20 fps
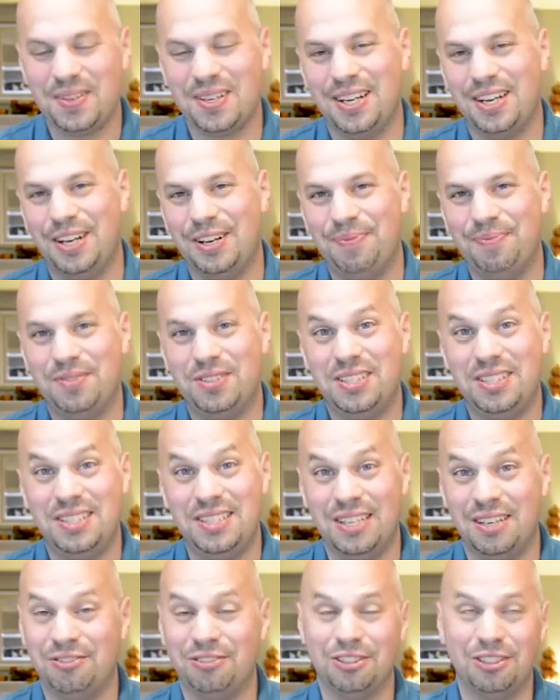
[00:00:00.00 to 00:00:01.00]

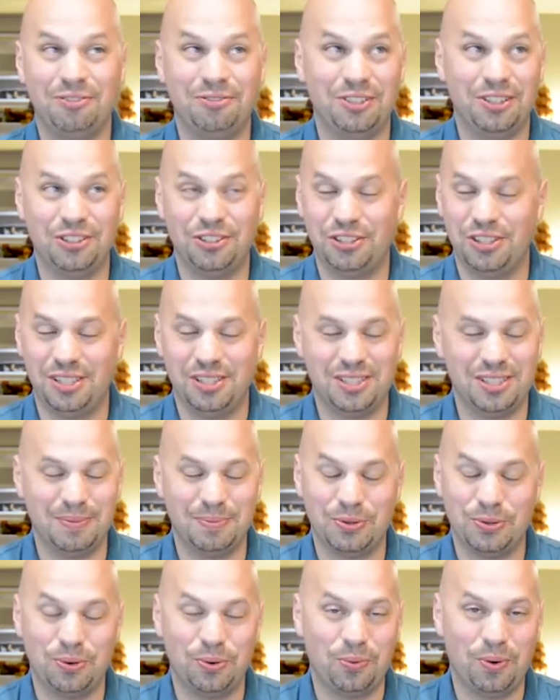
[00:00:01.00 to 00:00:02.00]
Definitely finished in
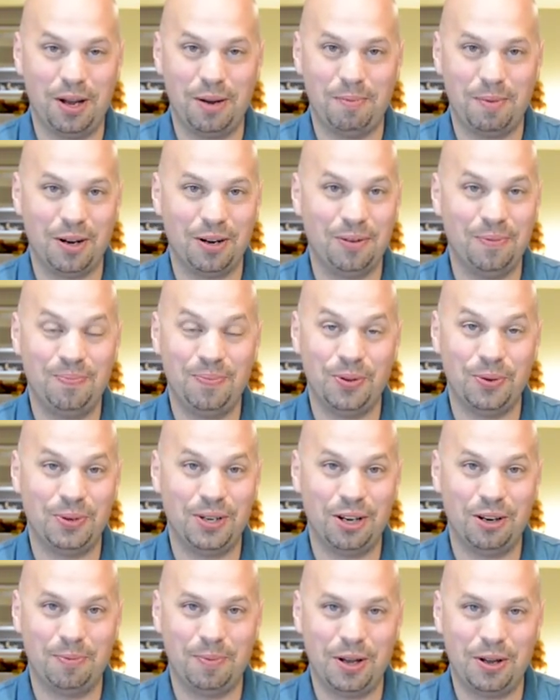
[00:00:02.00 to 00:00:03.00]
some sort of wine barrel, no
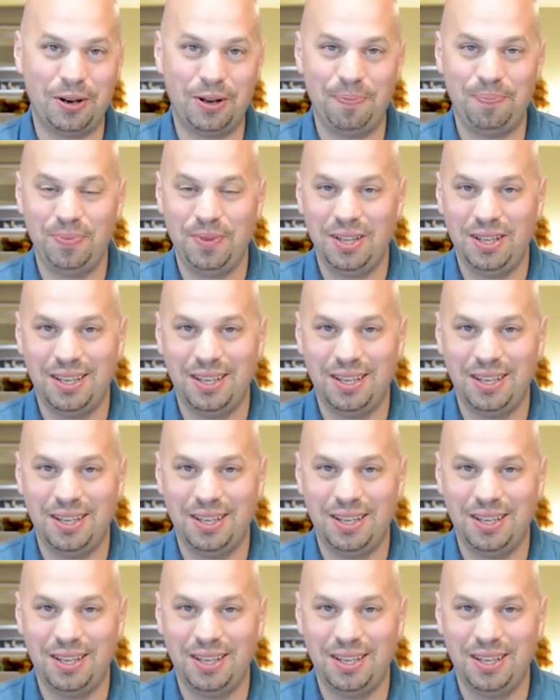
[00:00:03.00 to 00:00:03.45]
doubt about it.